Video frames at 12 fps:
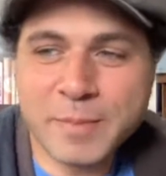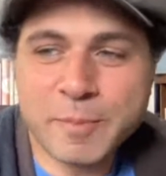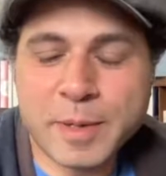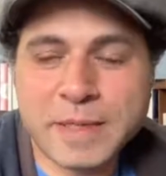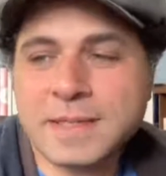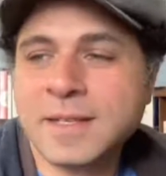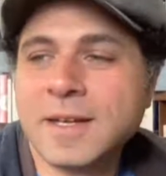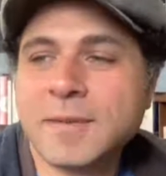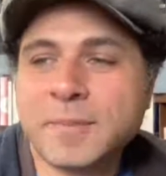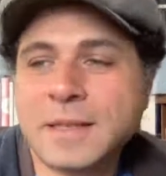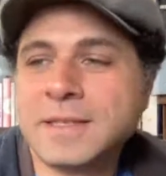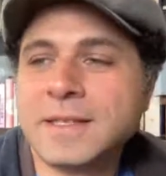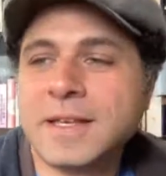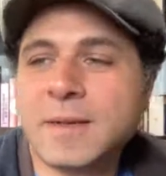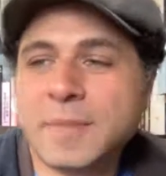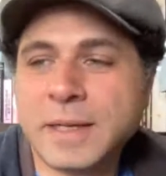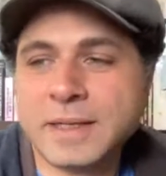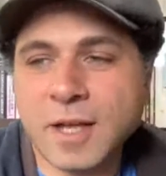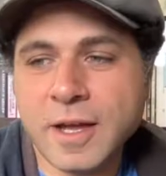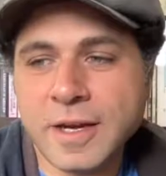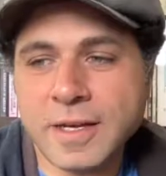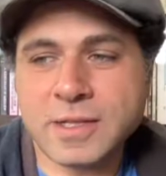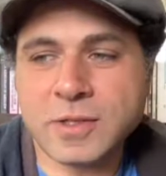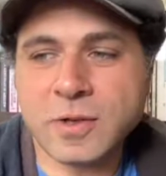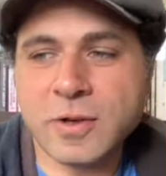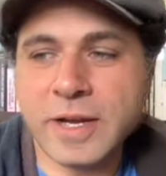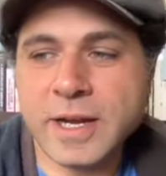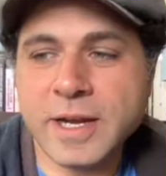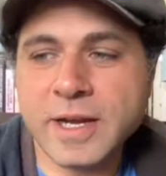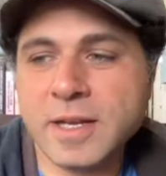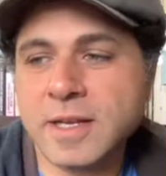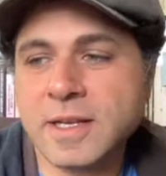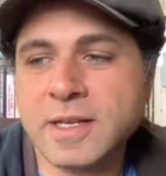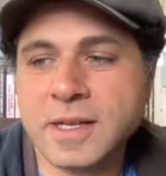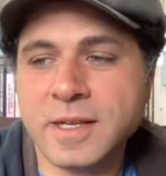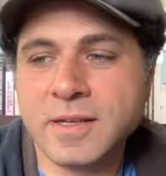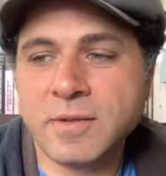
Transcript: But Tariq's story,